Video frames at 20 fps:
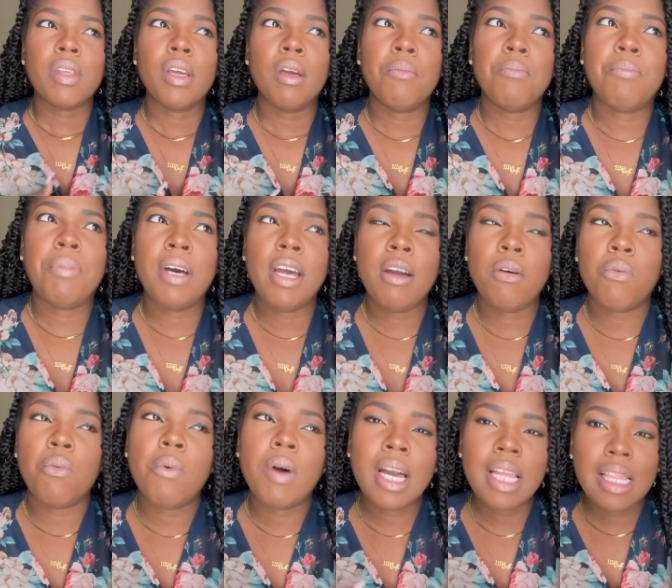But
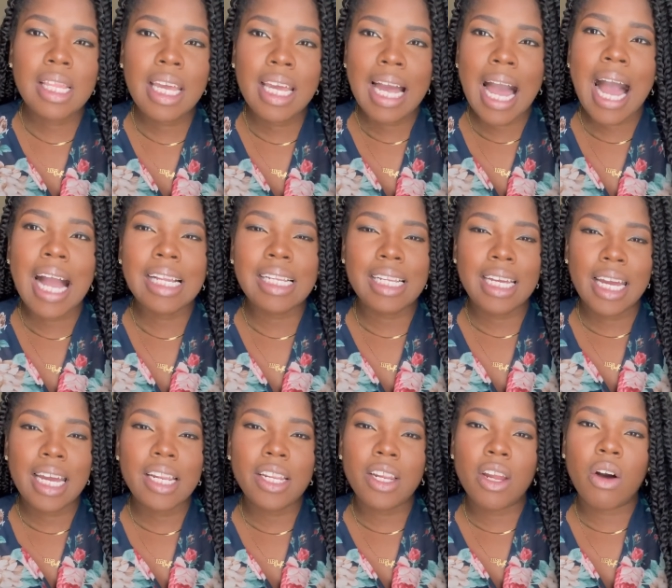one thing I
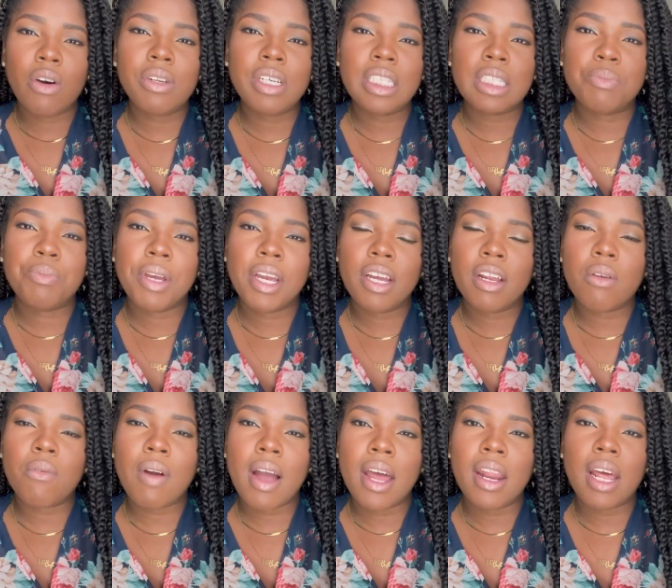did notice being
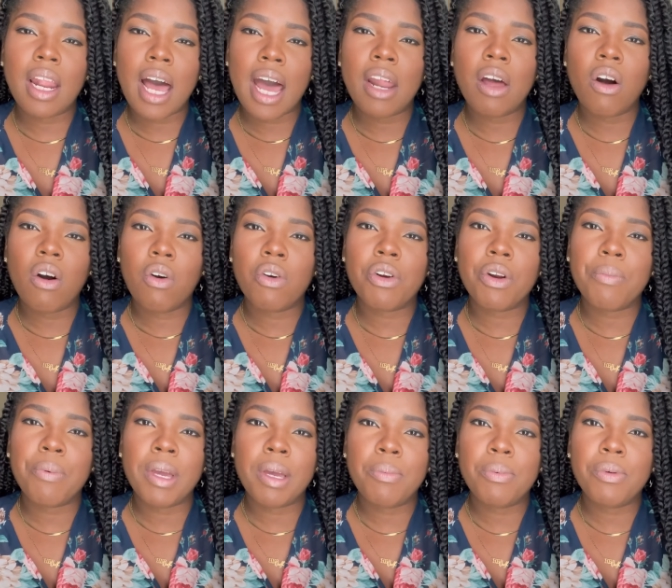around a lot of older
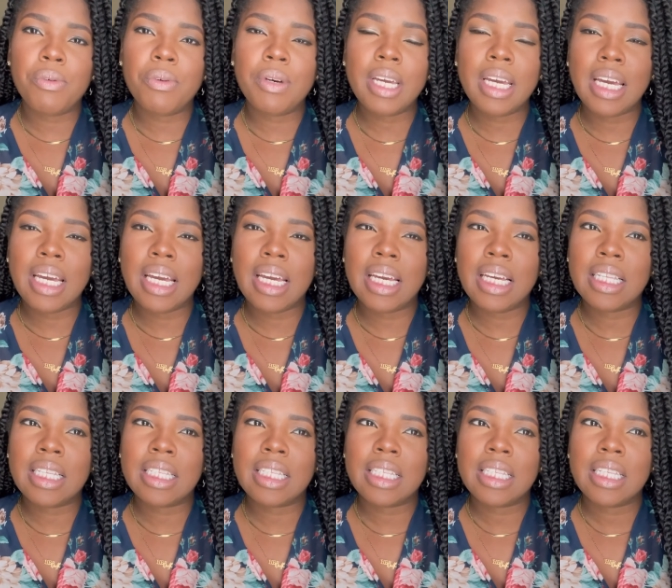people
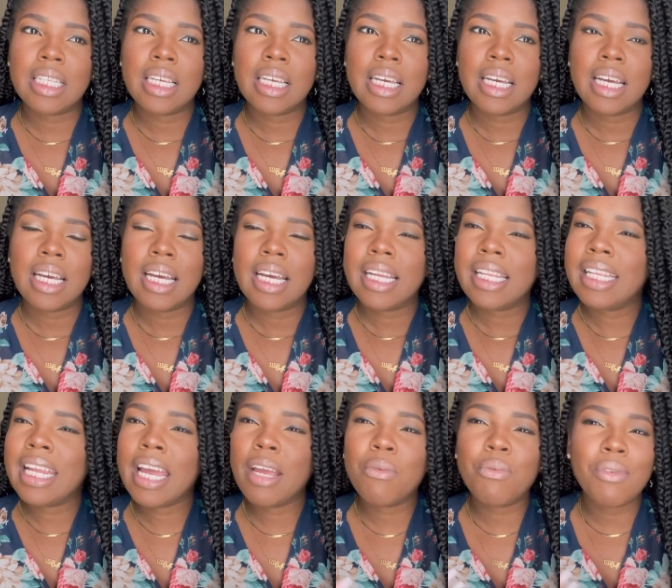is
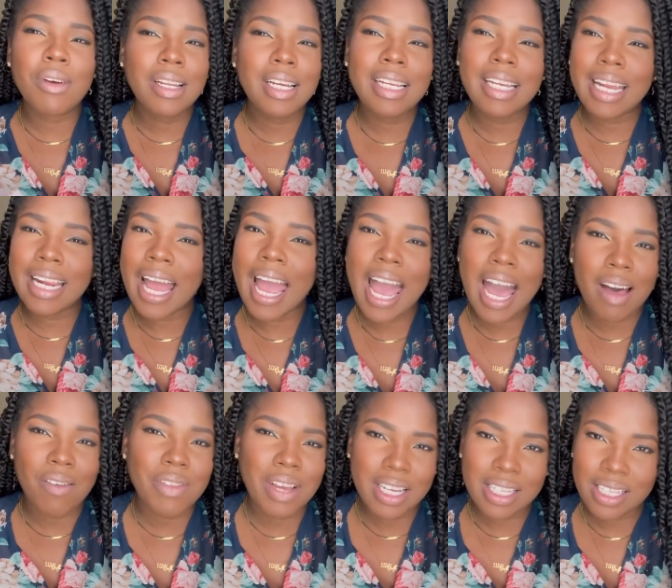they really didn't
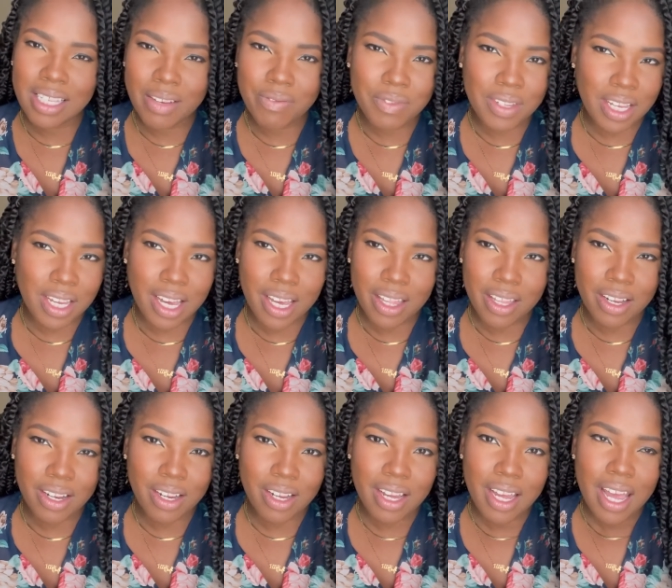have their stuff together.
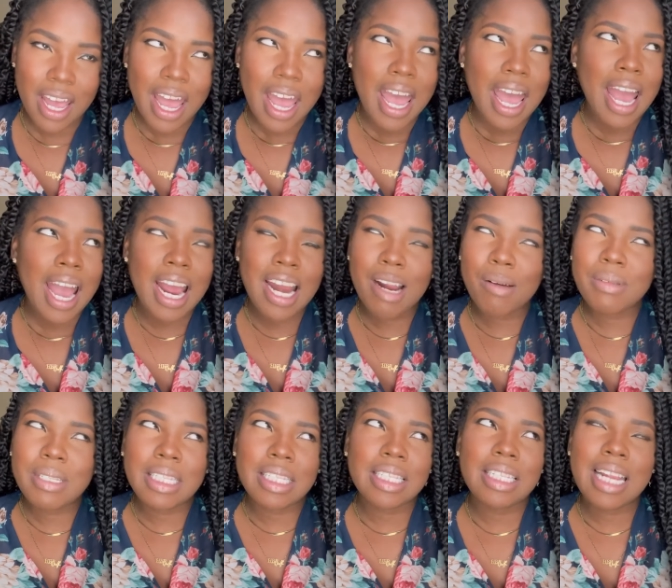And
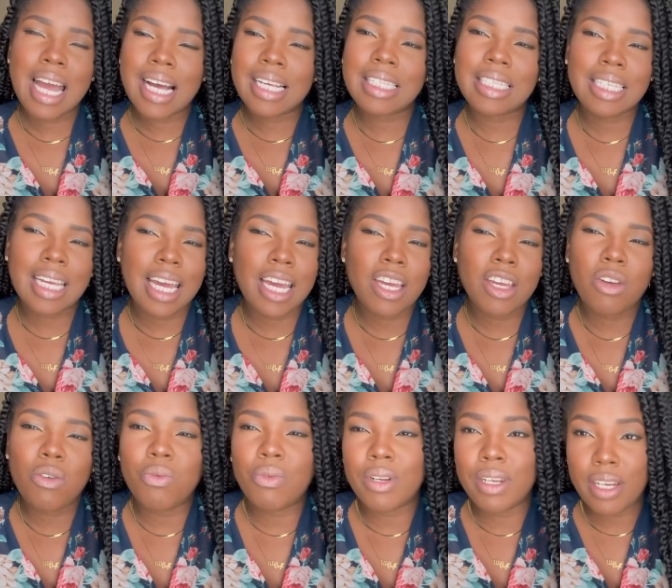I'm not saying
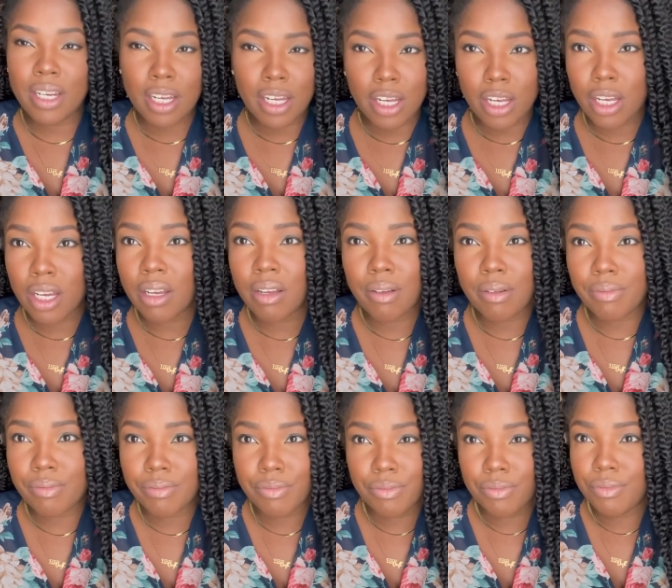you would,
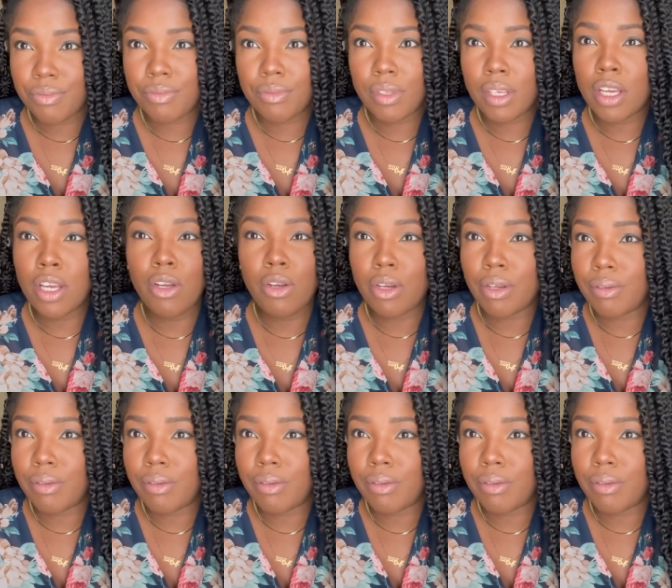you,